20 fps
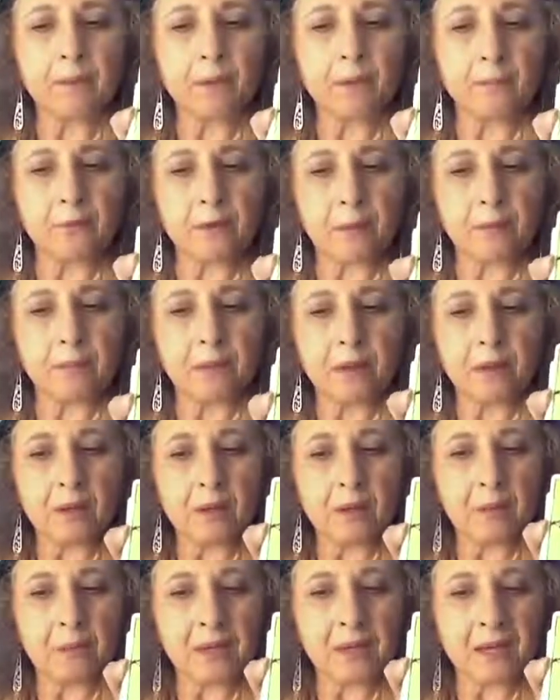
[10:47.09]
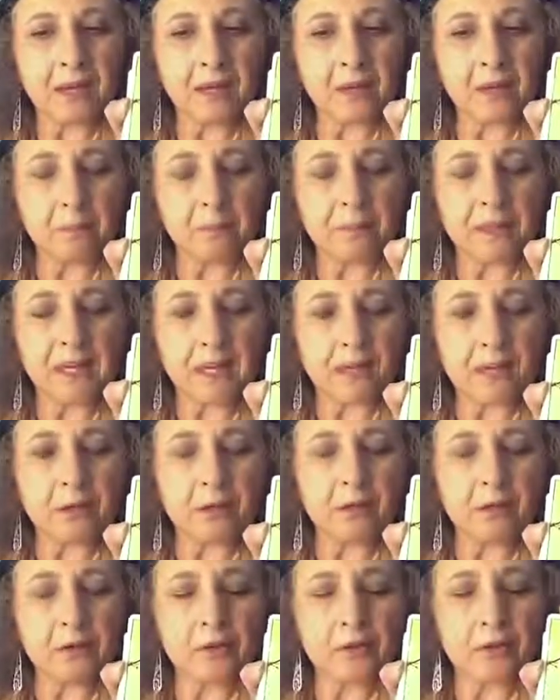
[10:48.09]
from being the
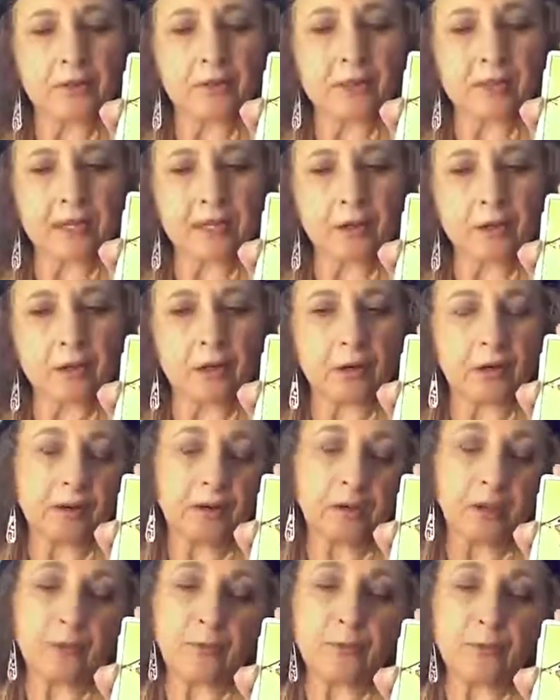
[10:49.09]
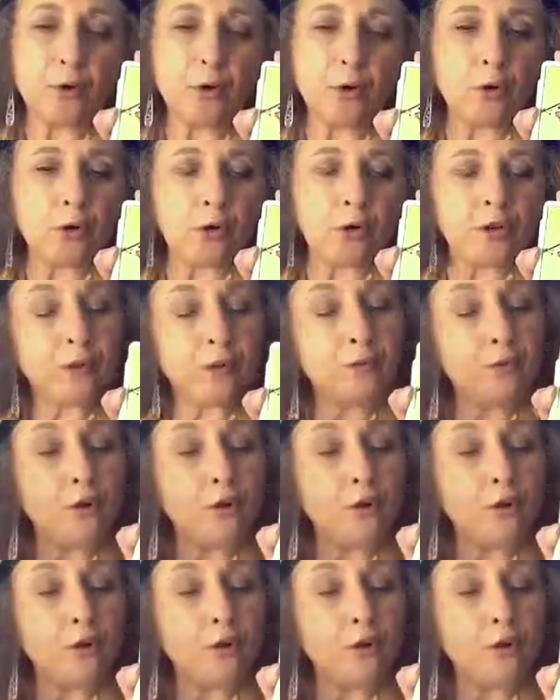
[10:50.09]
beginner, the seeker, the fool